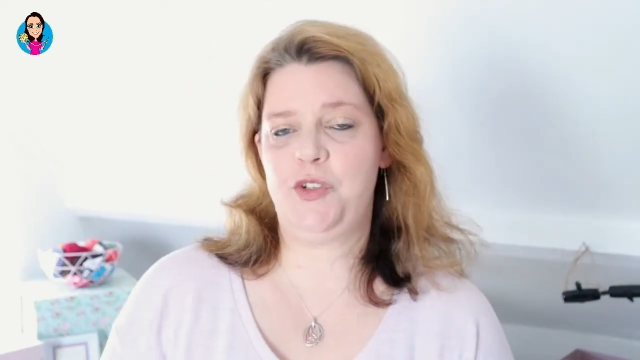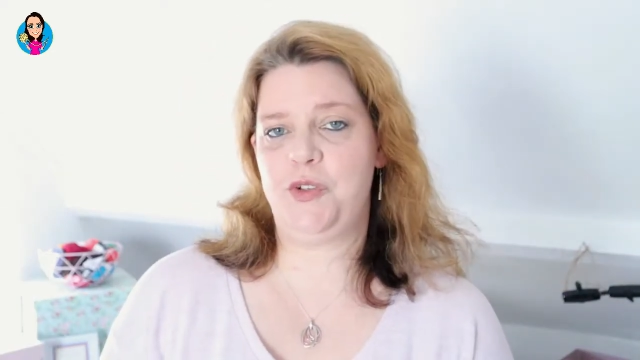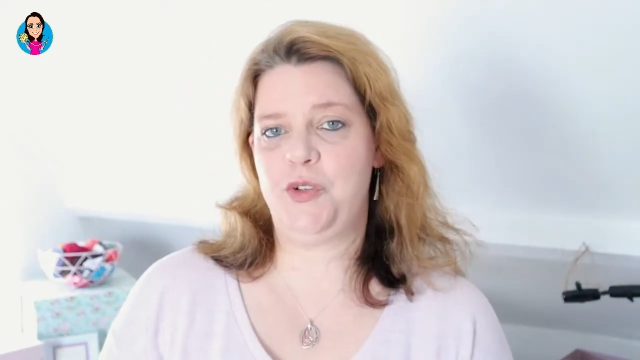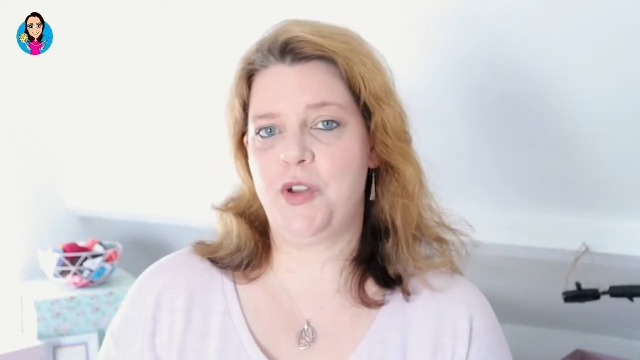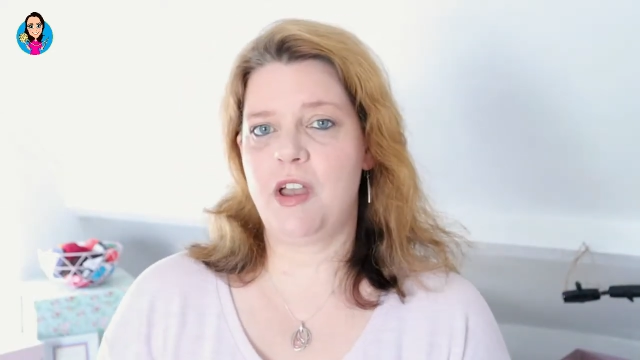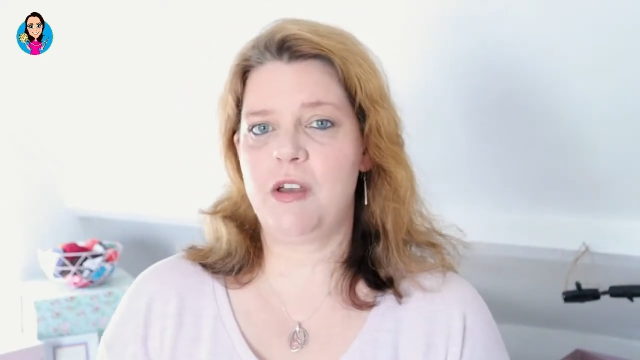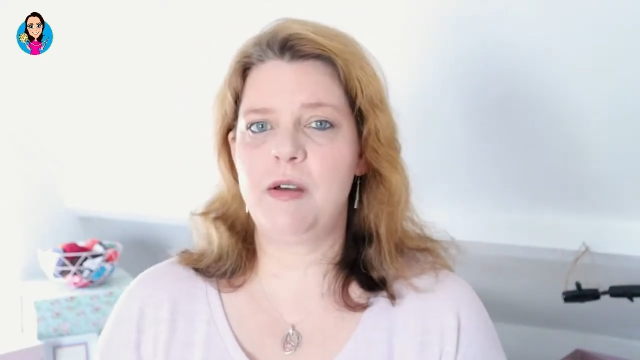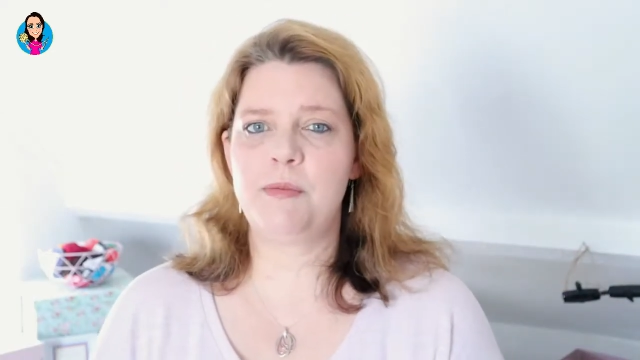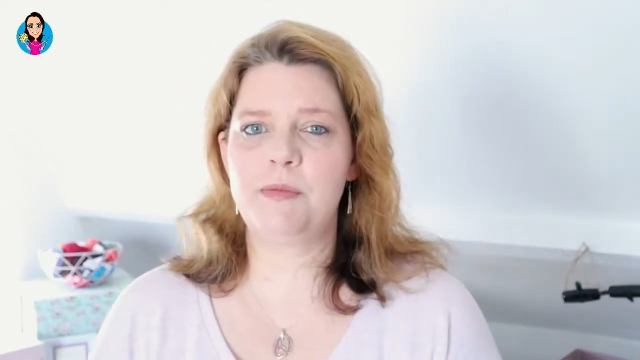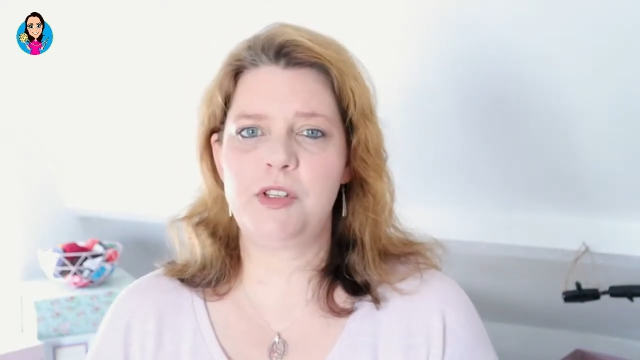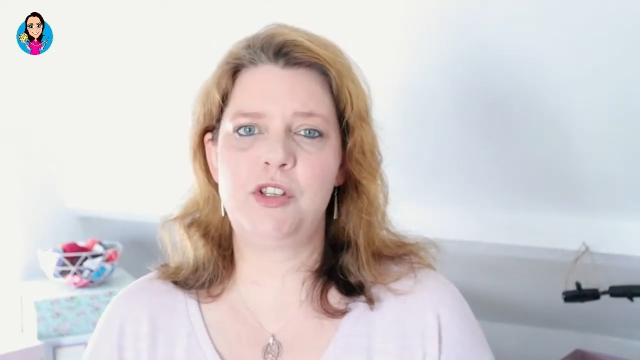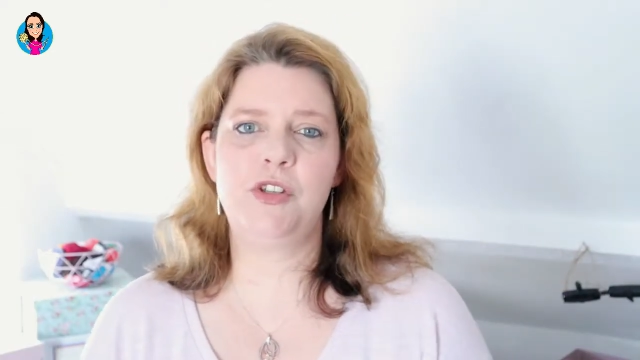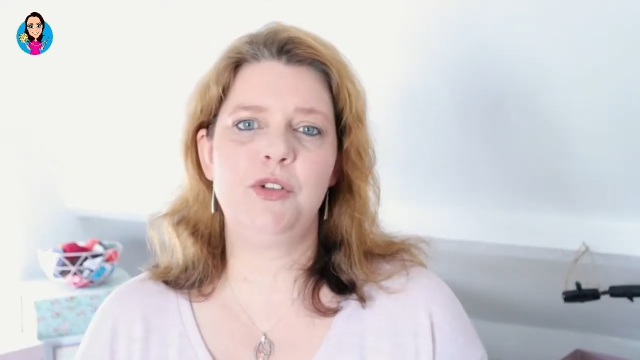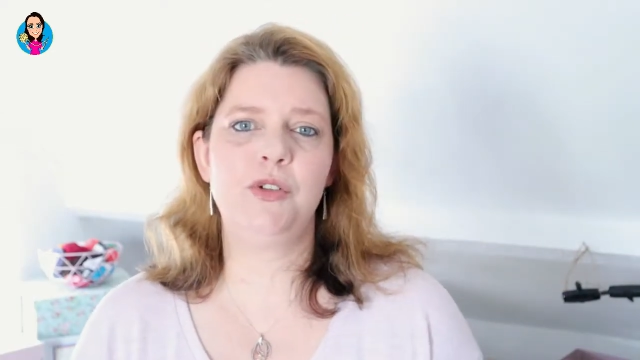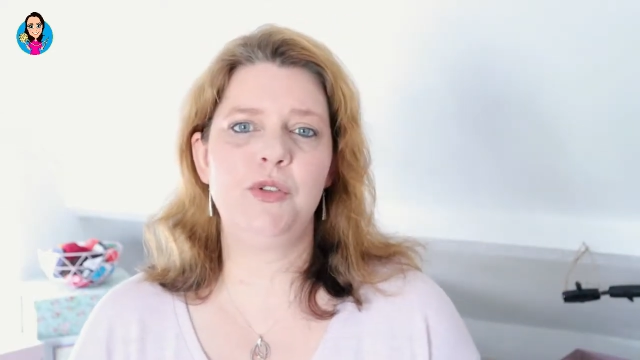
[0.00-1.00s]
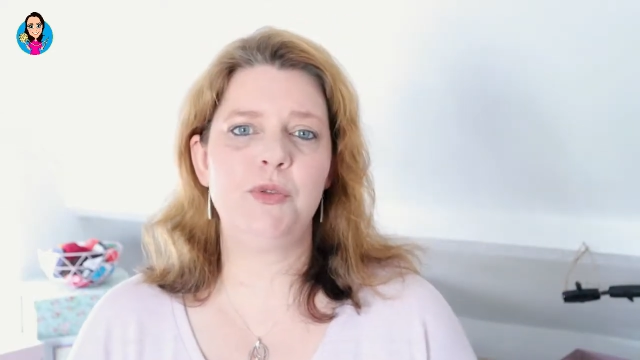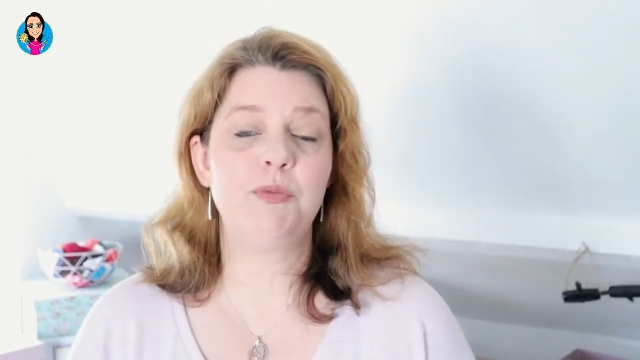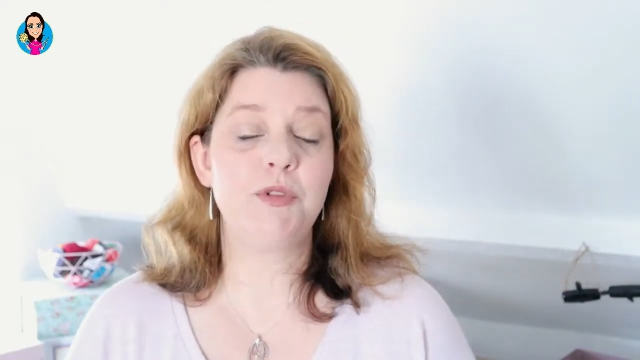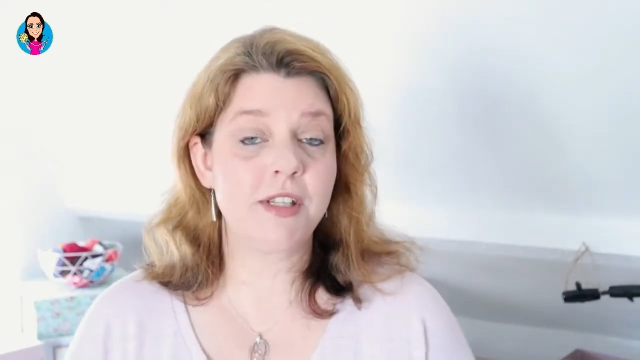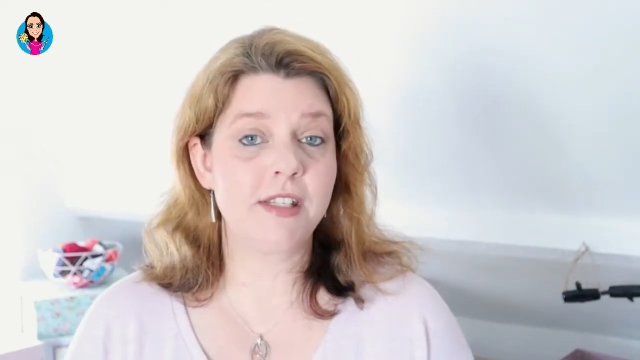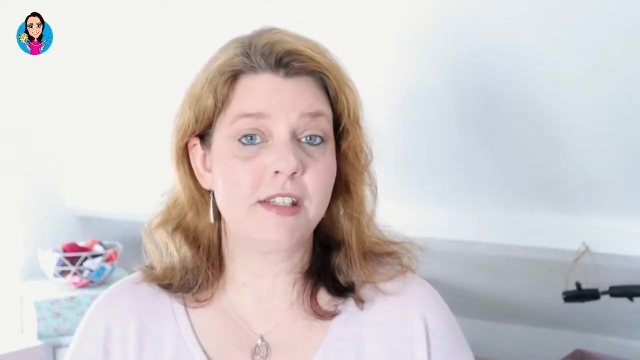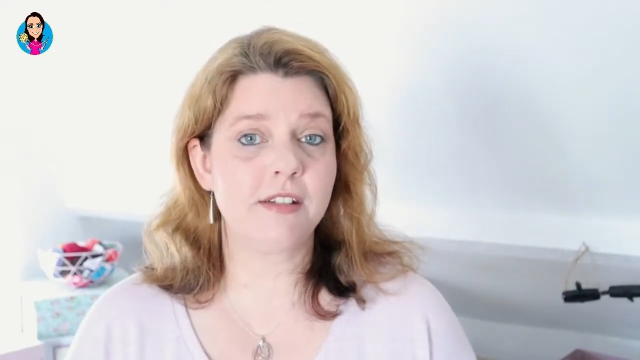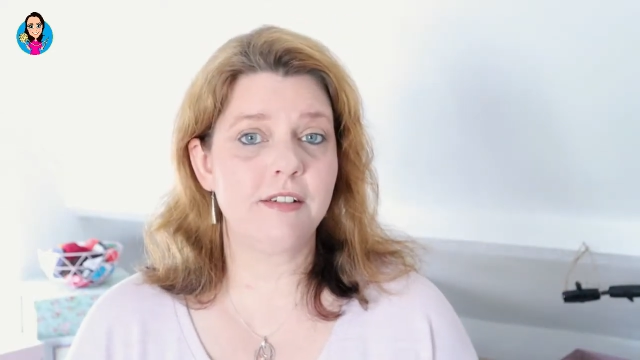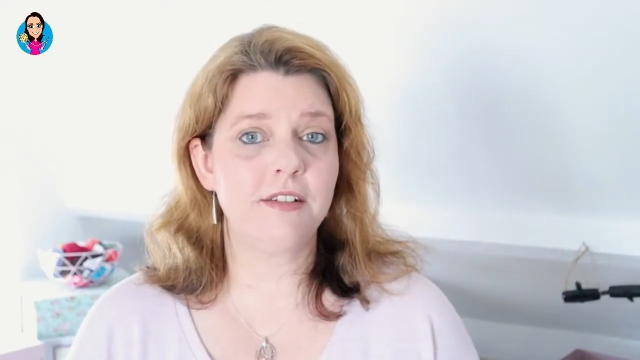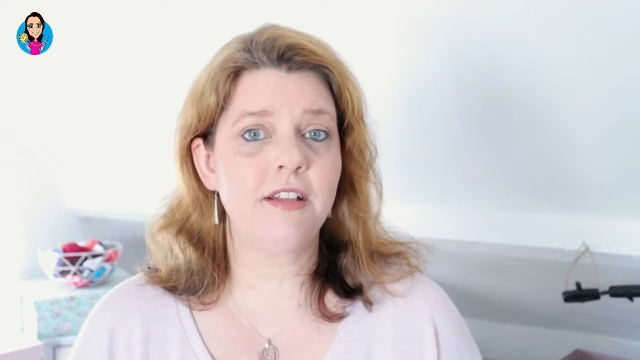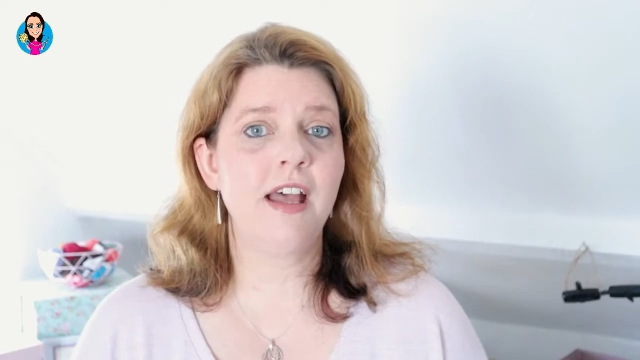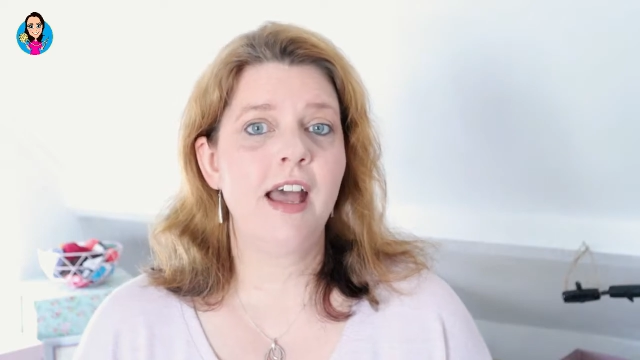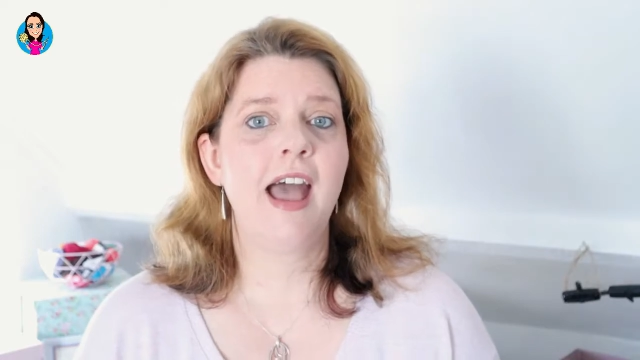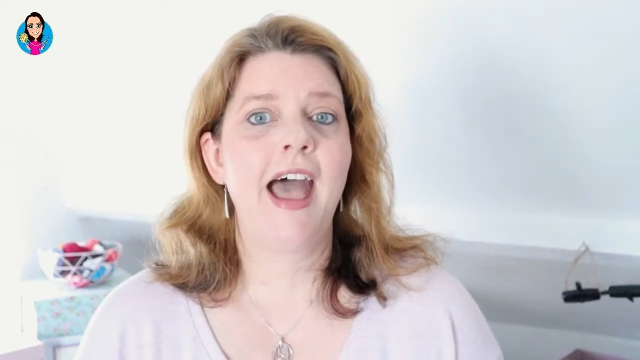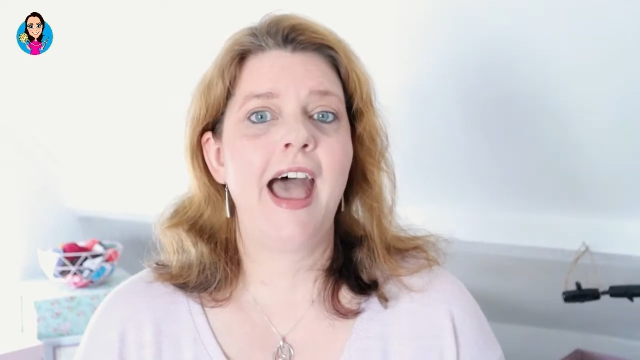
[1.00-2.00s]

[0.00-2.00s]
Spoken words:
to go up to Bristol